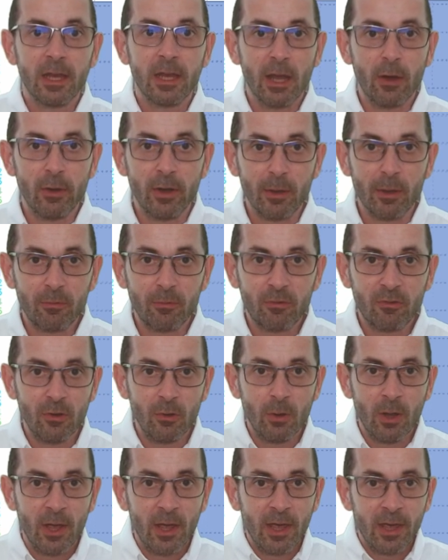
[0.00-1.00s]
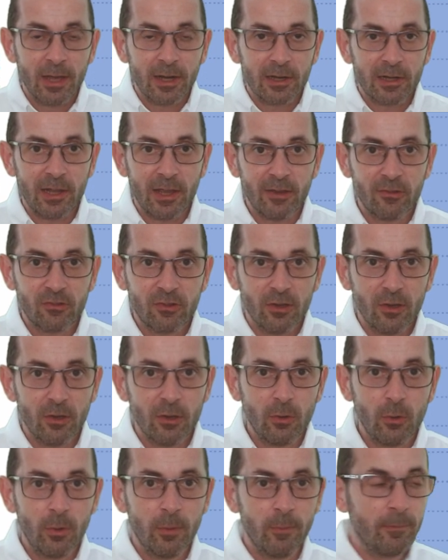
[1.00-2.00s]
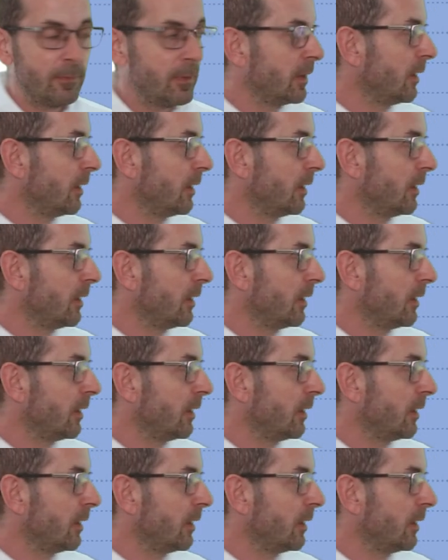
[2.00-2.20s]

Going up to Glasgow,